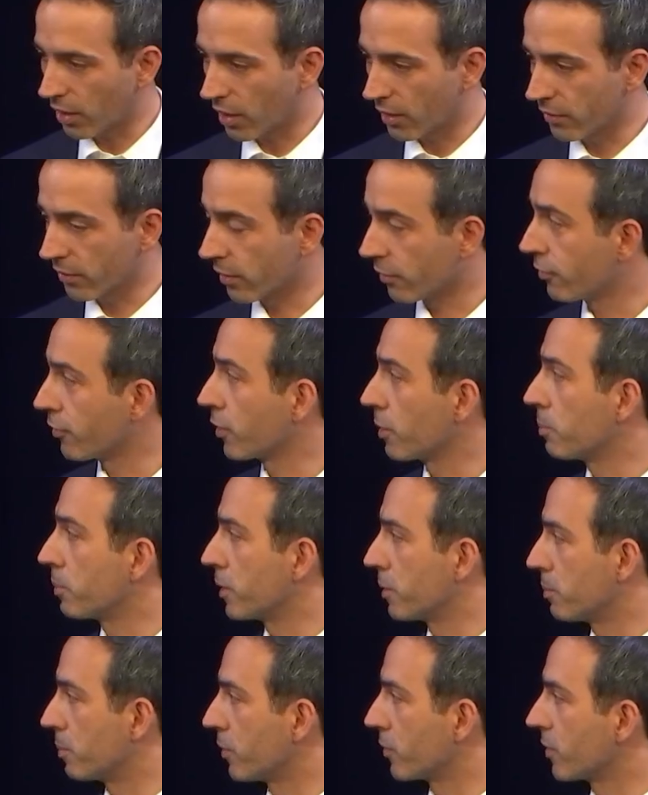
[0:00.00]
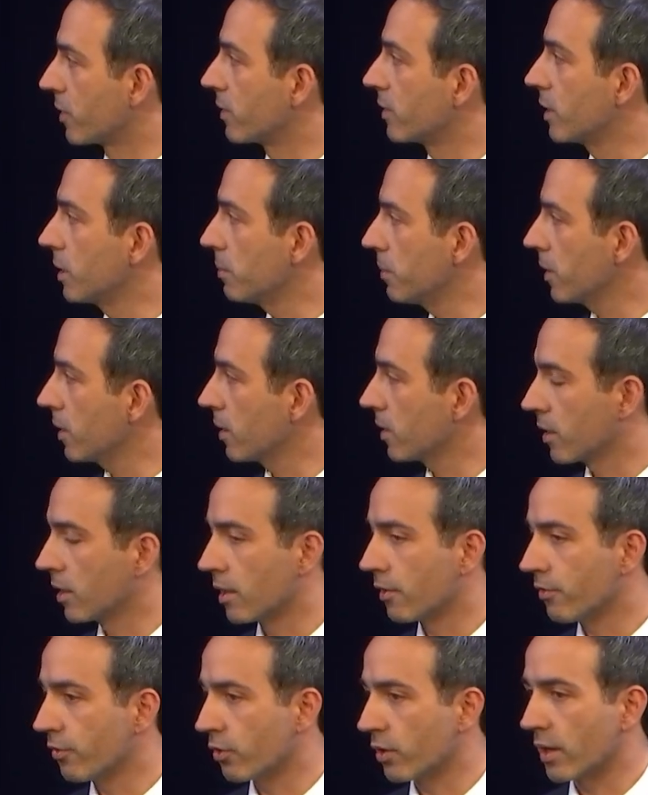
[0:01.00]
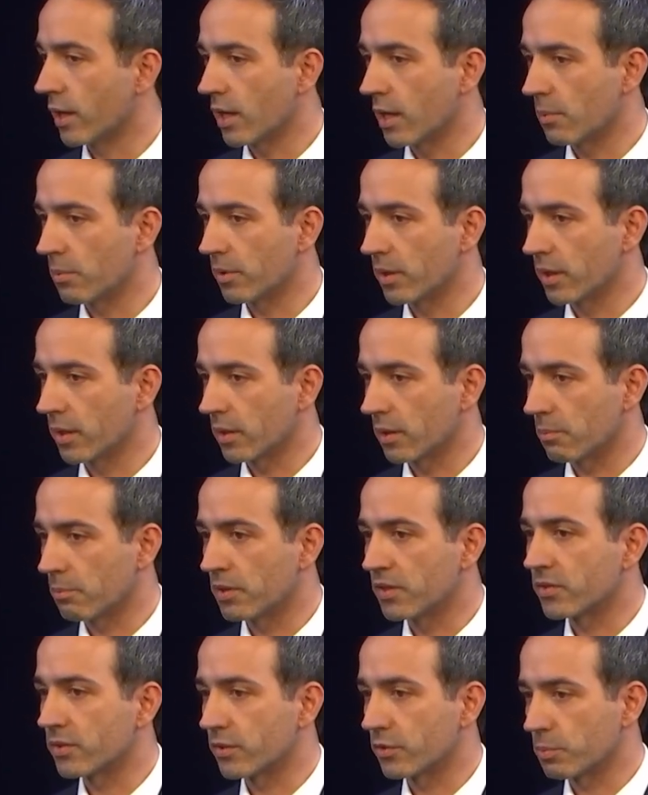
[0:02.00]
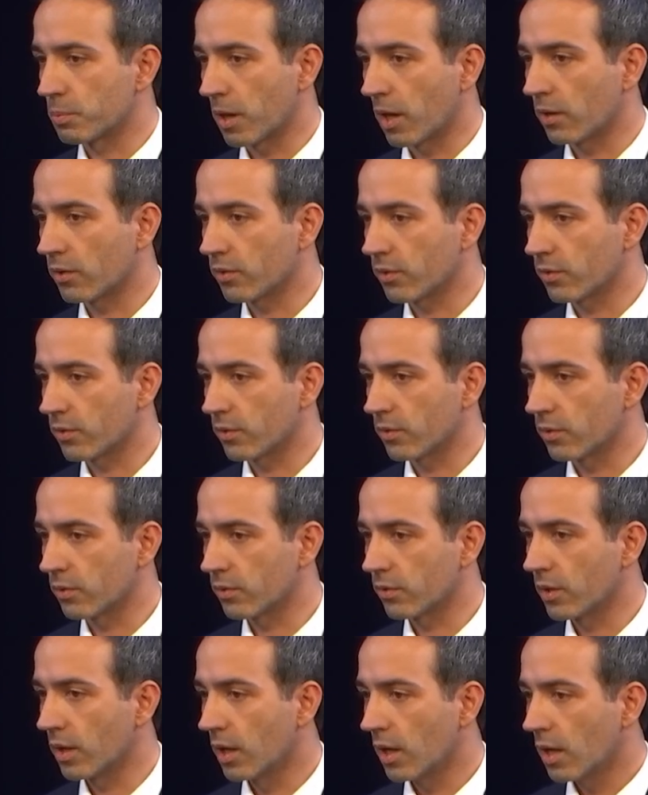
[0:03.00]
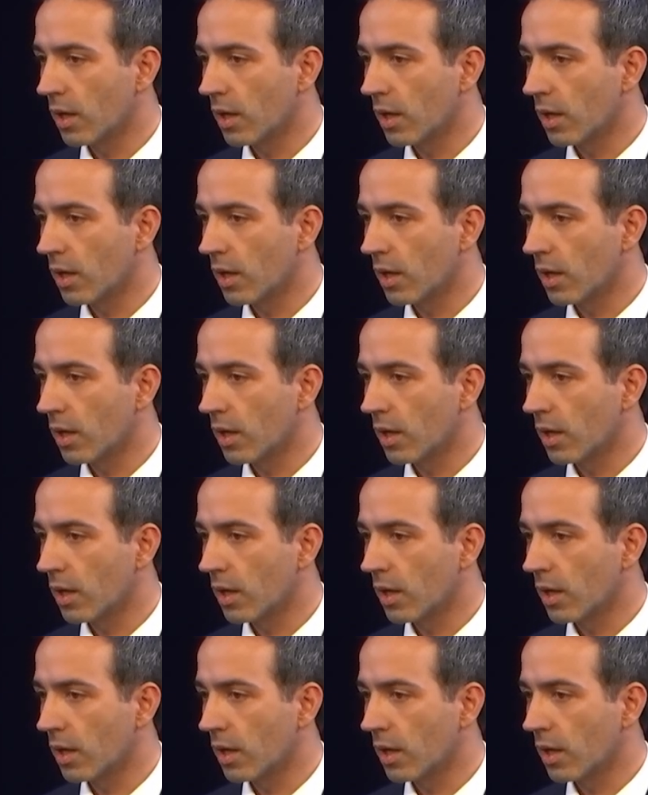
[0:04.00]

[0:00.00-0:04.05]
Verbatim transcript: are there for a purpose, and typically are for enabling business processes.